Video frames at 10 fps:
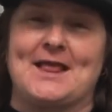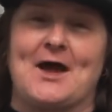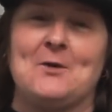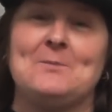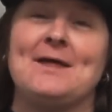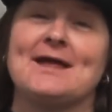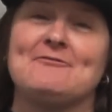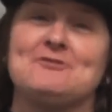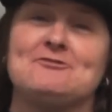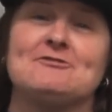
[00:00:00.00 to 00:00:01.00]
hope that
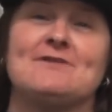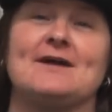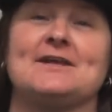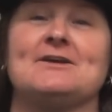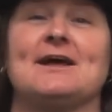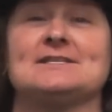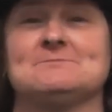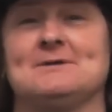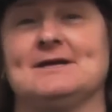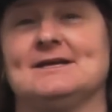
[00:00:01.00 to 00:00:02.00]
gave you a rough idea how to
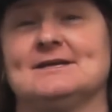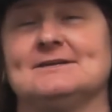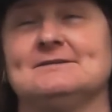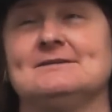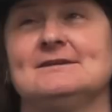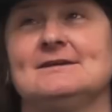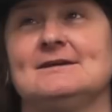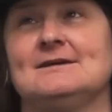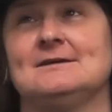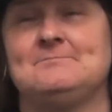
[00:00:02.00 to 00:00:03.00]
make a
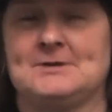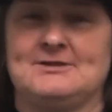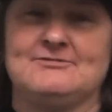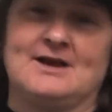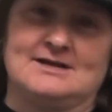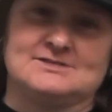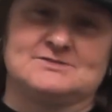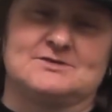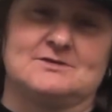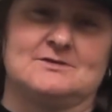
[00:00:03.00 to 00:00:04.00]
beef
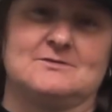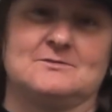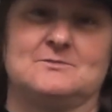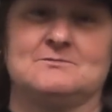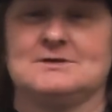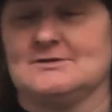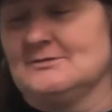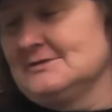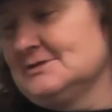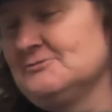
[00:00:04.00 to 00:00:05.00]
casserole with
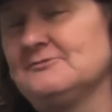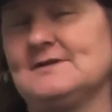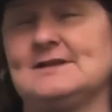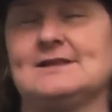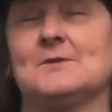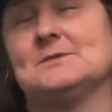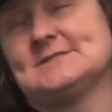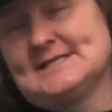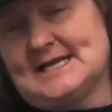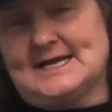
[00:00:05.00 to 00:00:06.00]
all the stuff in that
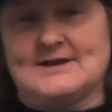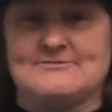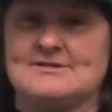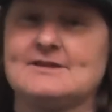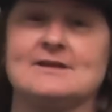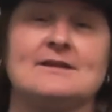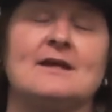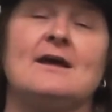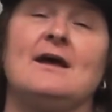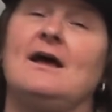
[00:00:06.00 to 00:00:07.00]
was in it and everything.
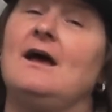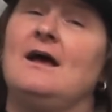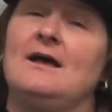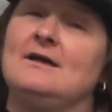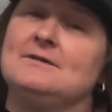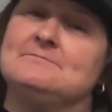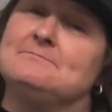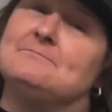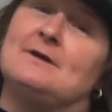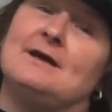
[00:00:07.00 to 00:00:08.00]

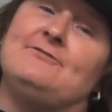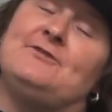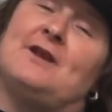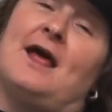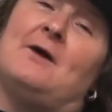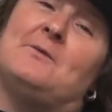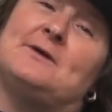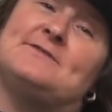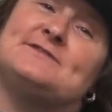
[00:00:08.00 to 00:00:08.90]
If you like what you